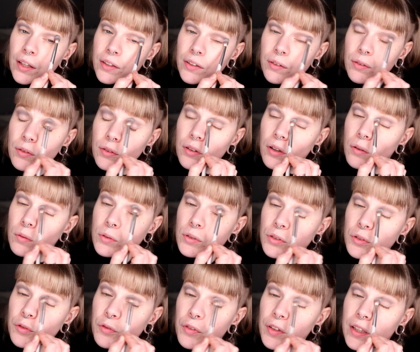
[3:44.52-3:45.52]
so it's going
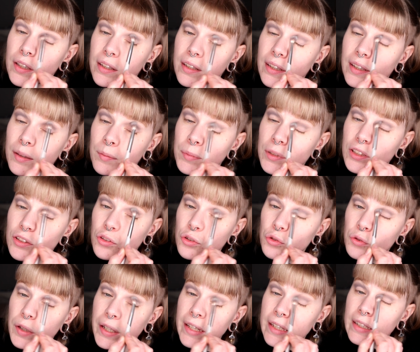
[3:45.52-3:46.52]
to feel a little bit
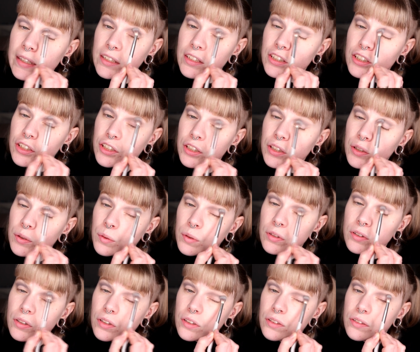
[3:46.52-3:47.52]
strange
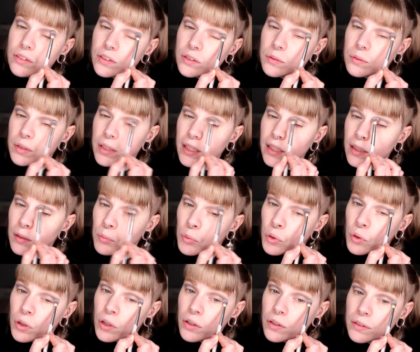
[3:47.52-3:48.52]
to not do it
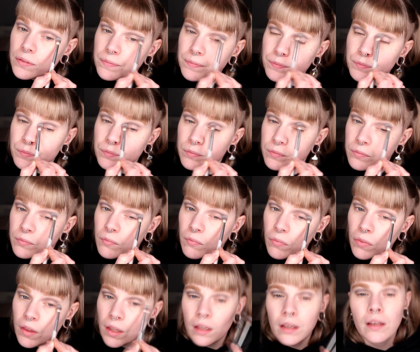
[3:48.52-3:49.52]
anymore.
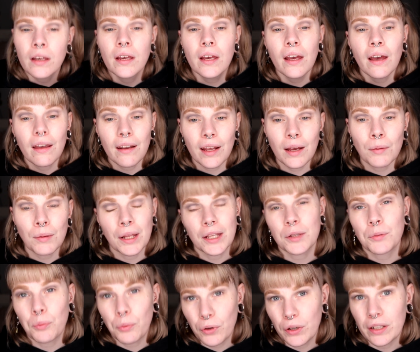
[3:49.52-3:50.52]
And I'm
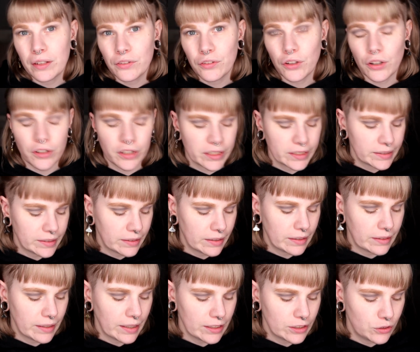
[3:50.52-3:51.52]
like pretty certain
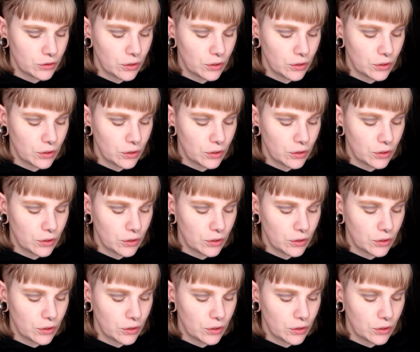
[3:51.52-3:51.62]
that I